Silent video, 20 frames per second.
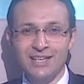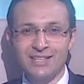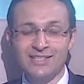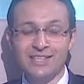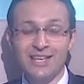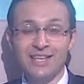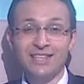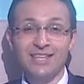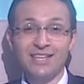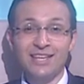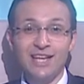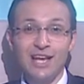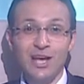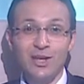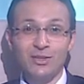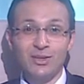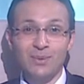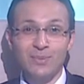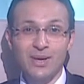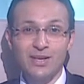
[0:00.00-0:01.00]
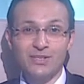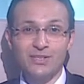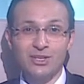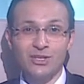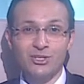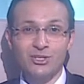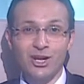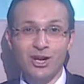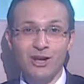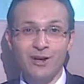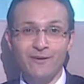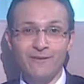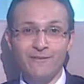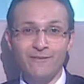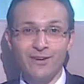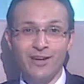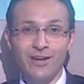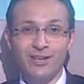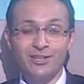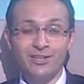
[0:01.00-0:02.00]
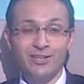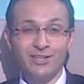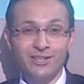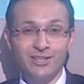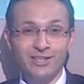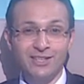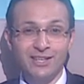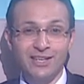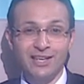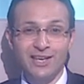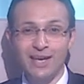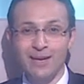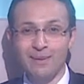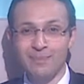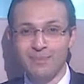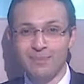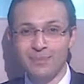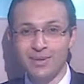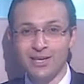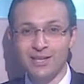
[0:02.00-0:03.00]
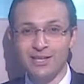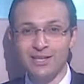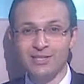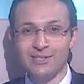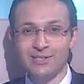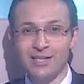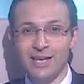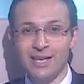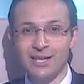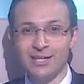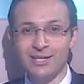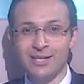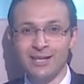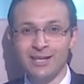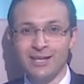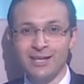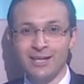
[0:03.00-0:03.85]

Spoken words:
sending out a message of unity and peace and